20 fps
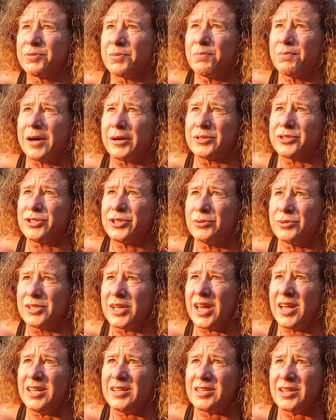about 2
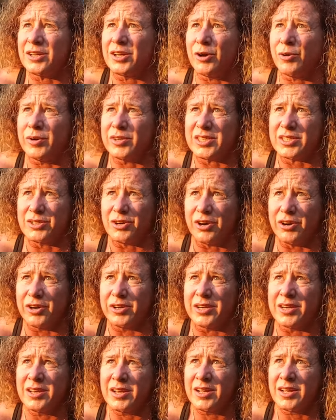days ago, I
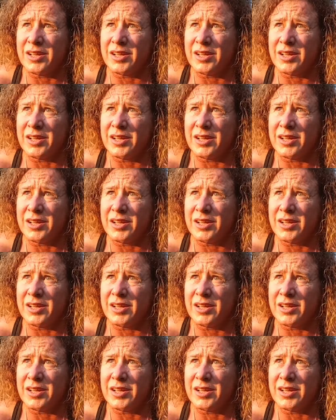started